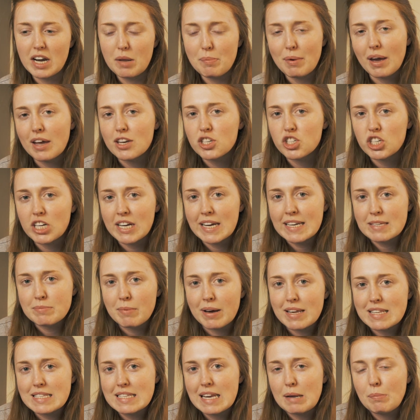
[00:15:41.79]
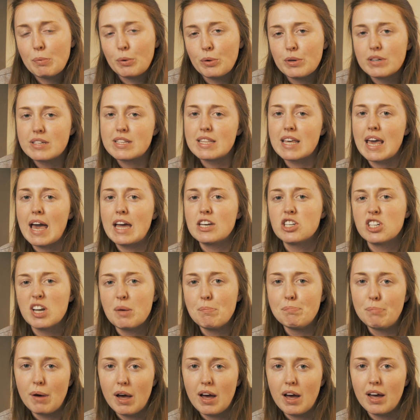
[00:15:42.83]
and a bit of cheese might slip onto the edge and
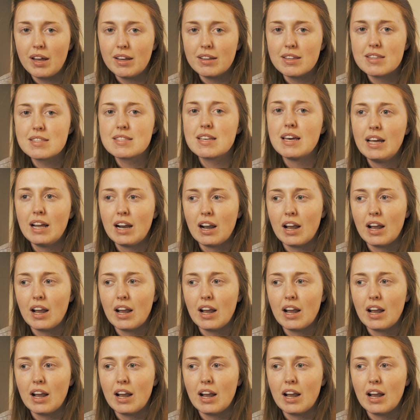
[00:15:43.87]
it burns.